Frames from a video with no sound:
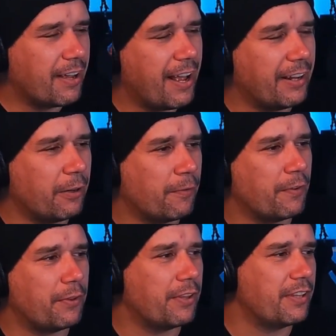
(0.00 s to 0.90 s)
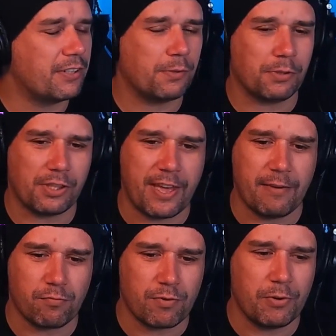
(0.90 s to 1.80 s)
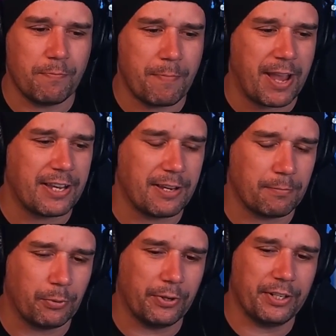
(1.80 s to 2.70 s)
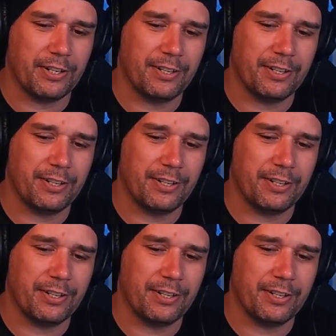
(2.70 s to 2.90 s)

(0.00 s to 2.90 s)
And I feel that this was their real making point.